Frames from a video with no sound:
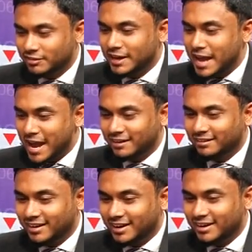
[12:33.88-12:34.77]
fear yes. and
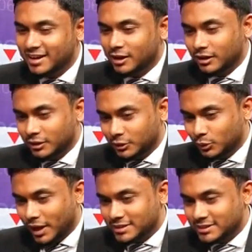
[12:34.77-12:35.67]
greed,
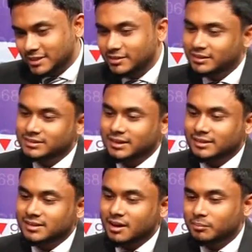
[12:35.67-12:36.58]
you can see with this
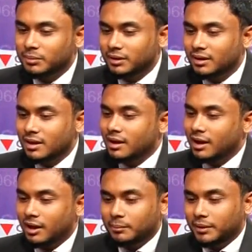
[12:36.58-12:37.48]
example.
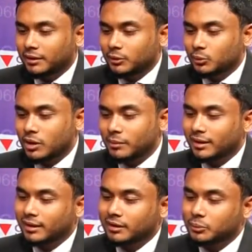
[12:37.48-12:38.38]
I mean, you are
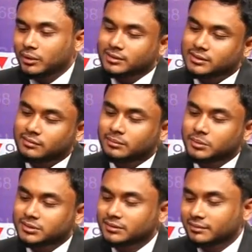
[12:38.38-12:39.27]
making a
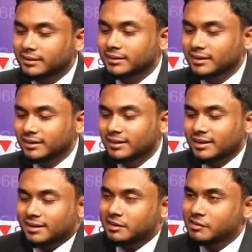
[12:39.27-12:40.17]
27% return right.